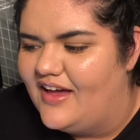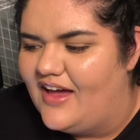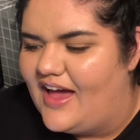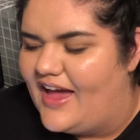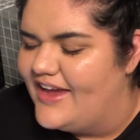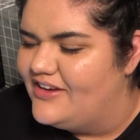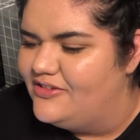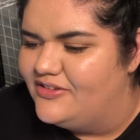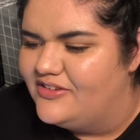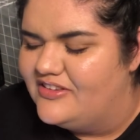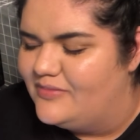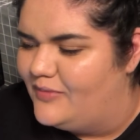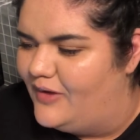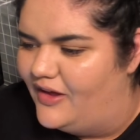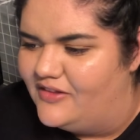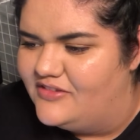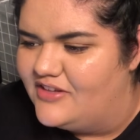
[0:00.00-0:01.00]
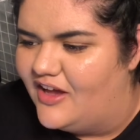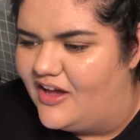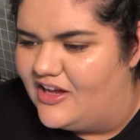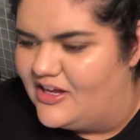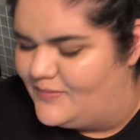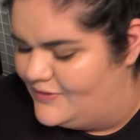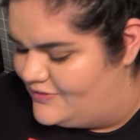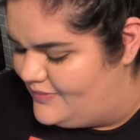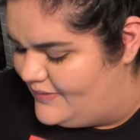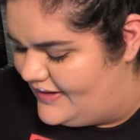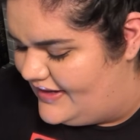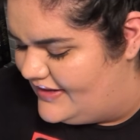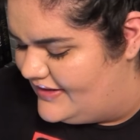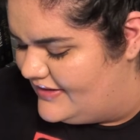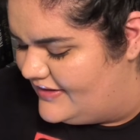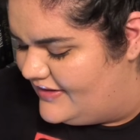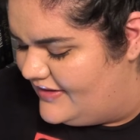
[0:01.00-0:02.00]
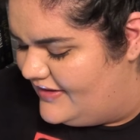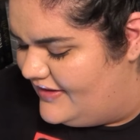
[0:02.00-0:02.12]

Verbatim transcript: idle small talk between